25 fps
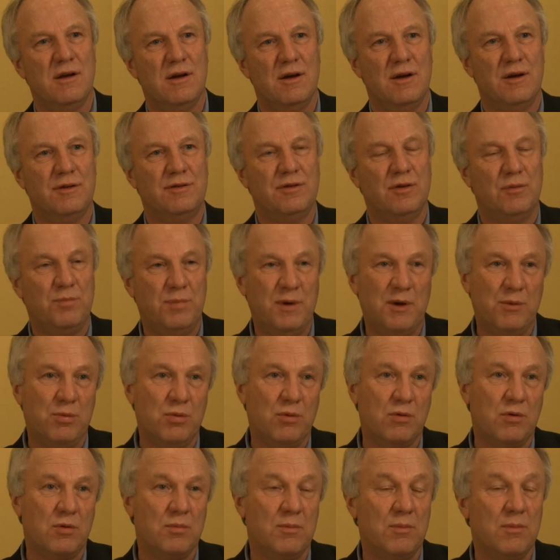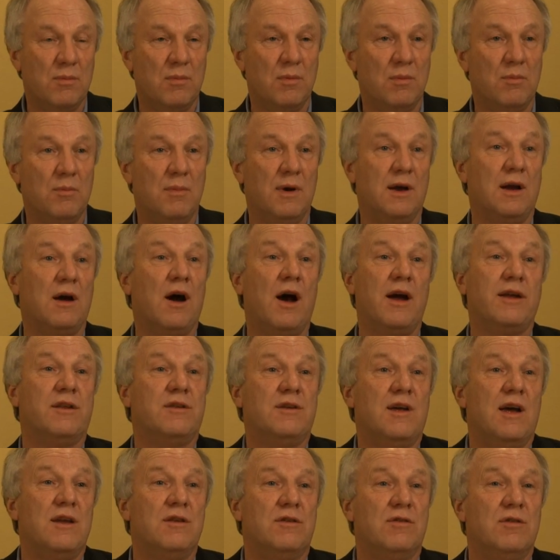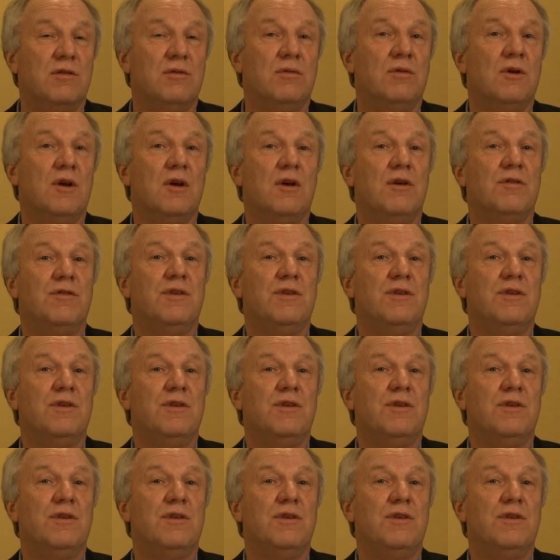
so people can make, I tend to